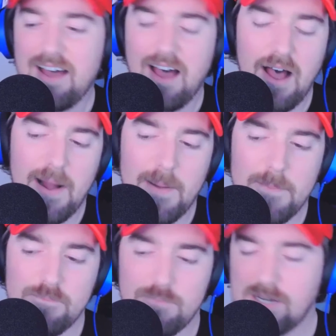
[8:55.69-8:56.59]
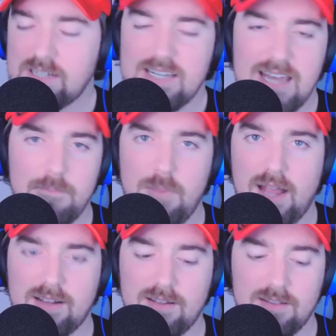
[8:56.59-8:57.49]
But it's a
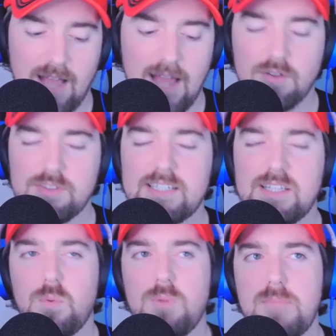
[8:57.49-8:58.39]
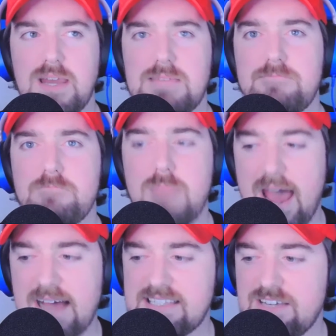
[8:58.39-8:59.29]
nitpick. I don't think there were many
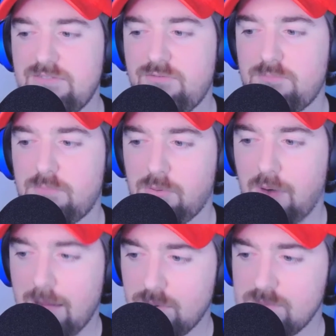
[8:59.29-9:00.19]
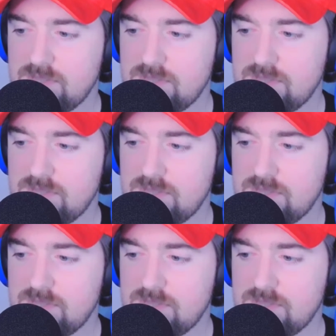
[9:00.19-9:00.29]
massive problems